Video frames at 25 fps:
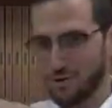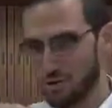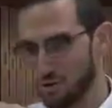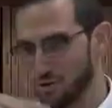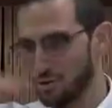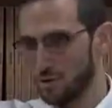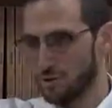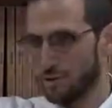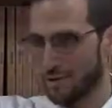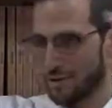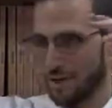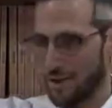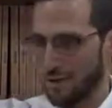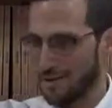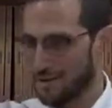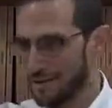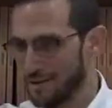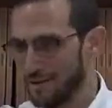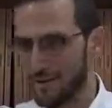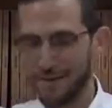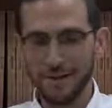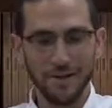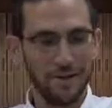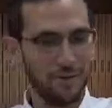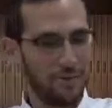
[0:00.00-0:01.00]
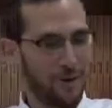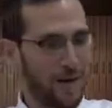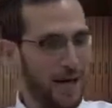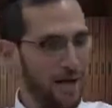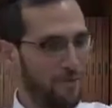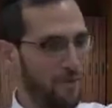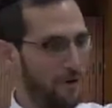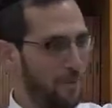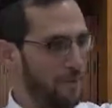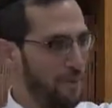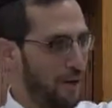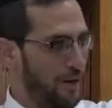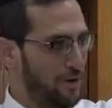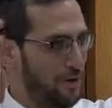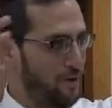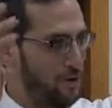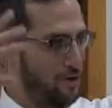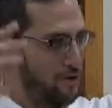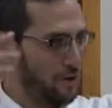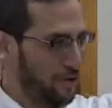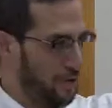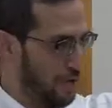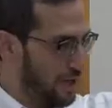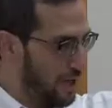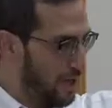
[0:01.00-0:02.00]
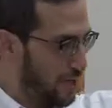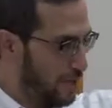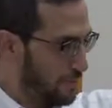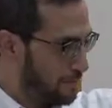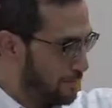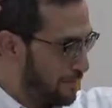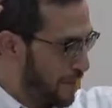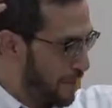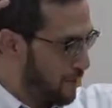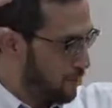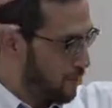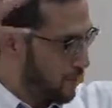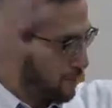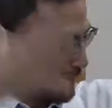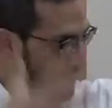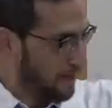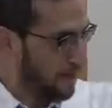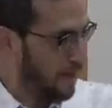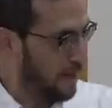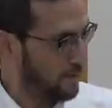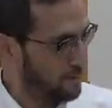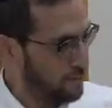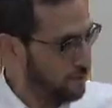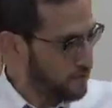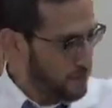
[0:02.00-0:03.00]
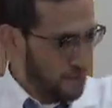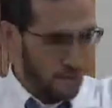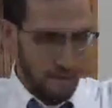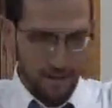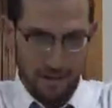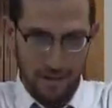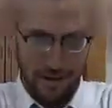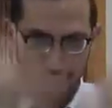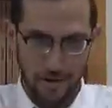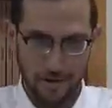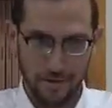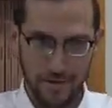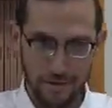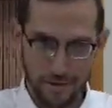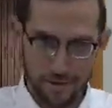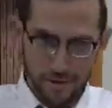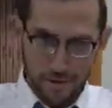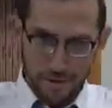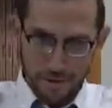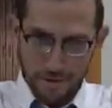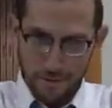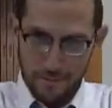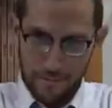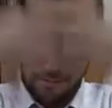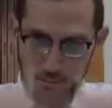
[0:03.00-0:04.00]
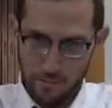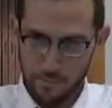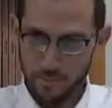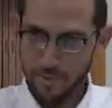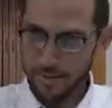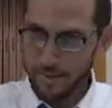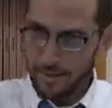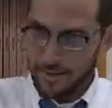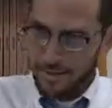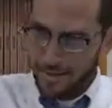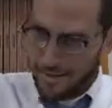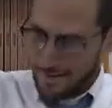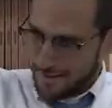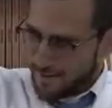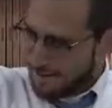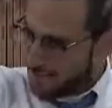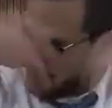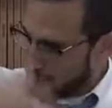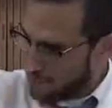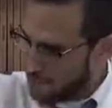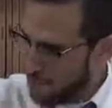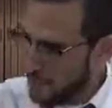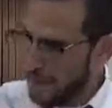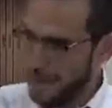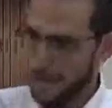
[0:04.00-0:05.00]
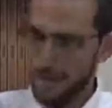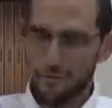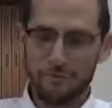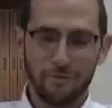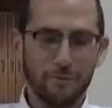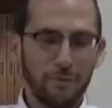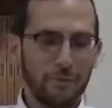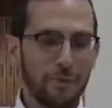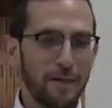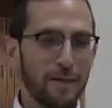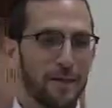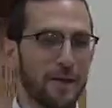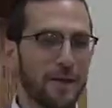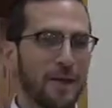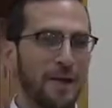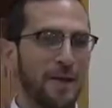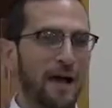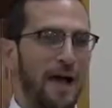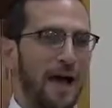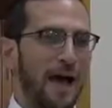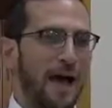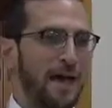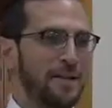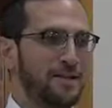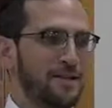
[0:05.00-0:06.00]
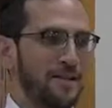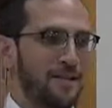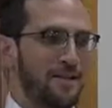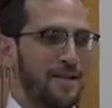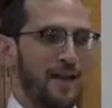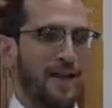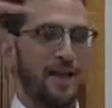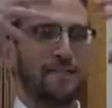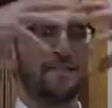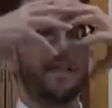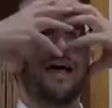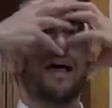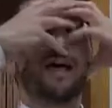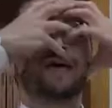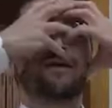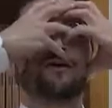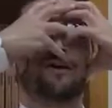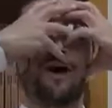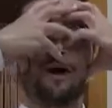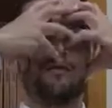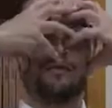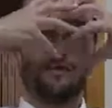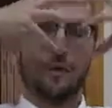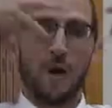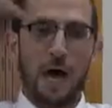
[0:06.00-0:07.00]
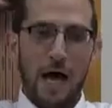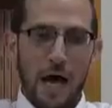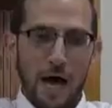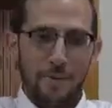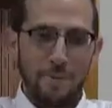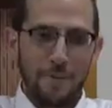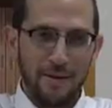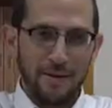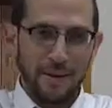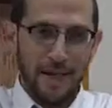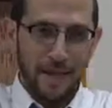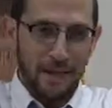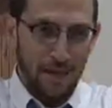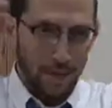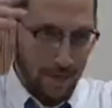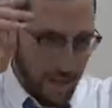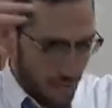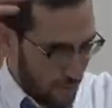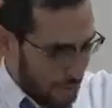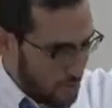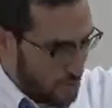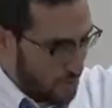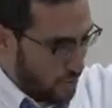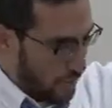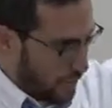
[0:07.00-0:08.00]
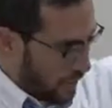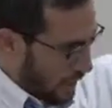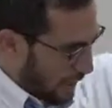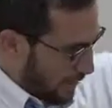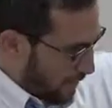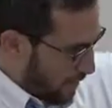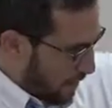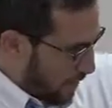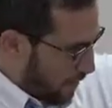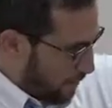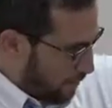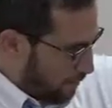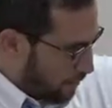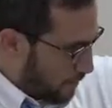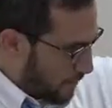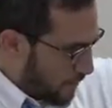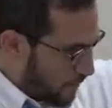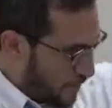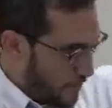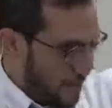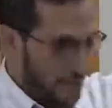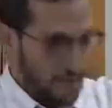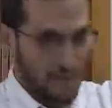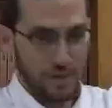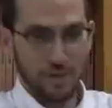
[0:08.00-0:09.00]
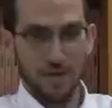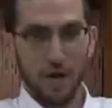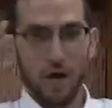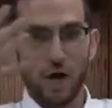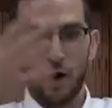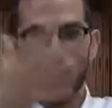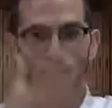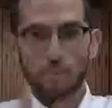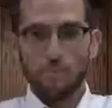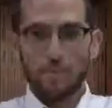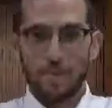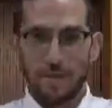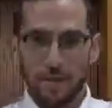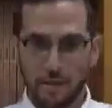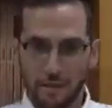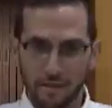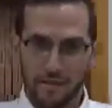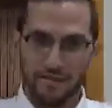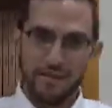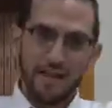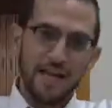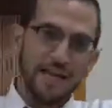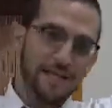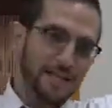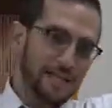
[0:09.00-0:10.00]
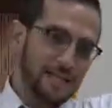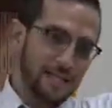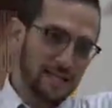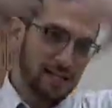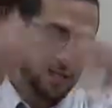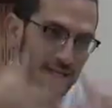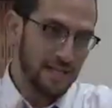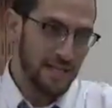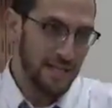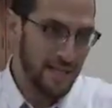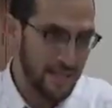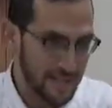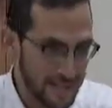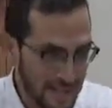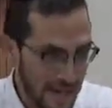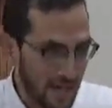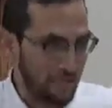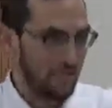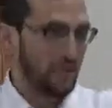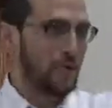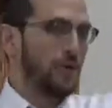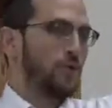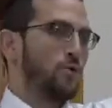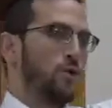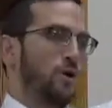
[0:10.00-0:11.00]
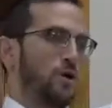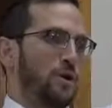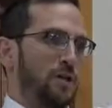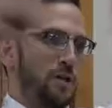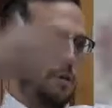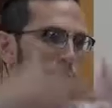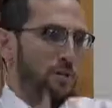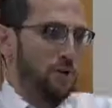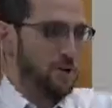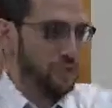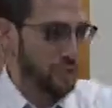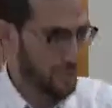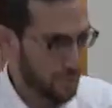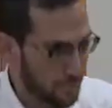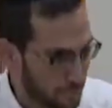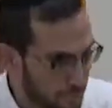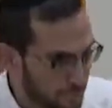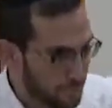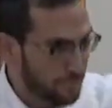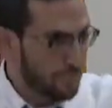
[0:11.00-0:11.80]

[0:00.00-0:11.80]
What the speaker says: shul and whatever, but usually many women do something like this, do the wave, right? And then like cover up and like what's going on there? So this is not really quoted in the poskim.